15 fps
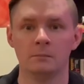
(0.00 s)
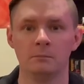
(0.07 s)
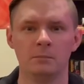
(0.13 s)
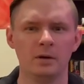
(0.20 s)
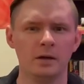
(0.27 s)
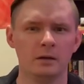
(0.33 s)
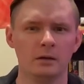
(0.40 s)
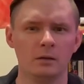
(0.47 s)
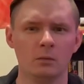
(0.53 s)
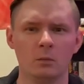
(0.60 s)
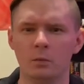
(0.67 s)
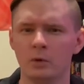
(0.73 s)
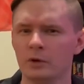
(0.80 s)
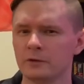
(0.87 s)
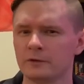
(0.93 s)
But
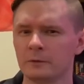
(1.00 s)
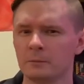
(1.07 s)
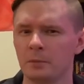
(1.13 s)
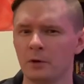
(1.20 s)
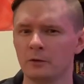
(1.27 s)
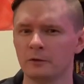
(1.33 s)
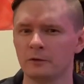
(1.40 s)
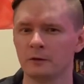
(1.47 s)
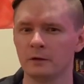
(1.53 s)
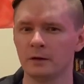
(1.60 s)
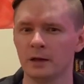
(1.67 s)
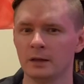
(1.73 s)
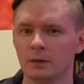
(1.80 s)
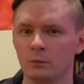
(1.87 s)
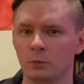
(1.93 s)
we're supposed to
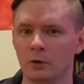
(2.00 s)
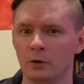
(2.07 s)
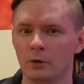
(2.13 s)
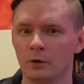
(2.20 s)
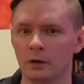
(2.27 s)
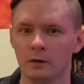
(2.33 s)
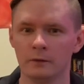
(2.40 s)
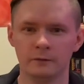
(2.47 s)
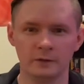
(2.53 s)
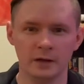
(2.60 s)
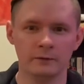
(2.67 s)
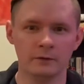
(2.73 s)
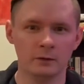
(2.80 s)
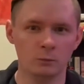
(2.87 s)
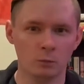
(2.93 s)
take the word of
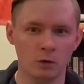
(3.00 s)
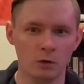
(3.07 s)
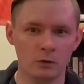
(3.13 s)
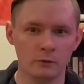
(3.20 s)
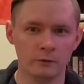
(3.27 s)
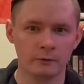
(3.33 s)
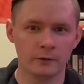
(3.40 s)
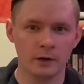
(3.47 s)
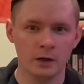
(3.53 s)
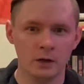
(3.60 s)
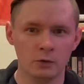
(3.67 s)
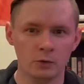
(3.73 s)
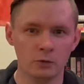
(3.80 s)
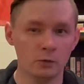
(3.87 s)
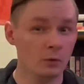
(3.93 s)
David Wolff,
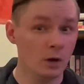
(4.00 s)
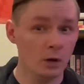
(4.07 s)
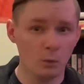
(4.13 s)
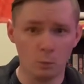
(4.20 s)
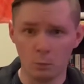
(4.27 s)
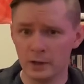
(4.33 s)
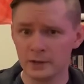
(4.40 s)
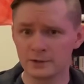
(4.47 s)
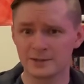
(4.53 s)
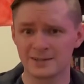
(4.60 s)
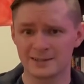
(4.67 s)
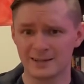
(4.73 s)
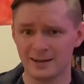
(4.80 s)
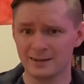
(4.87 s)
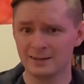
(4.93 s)
who wears
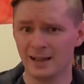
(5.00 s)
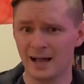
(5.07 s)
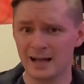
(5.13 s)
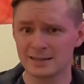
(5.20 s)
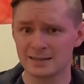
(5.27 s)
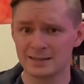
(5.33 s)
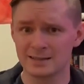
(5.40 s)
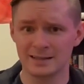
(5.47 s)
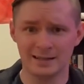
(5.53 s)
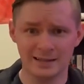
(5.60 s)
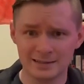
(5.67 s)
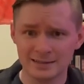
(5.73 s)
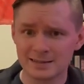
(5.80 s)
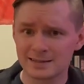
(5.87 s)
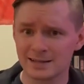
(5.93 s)
sunglasses
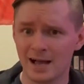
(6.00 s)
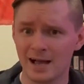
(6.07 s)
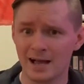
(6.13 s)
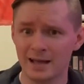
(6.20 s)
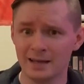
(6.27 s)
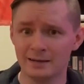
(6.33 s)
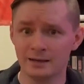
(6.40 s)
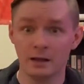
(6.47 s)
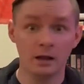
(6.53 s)
inside,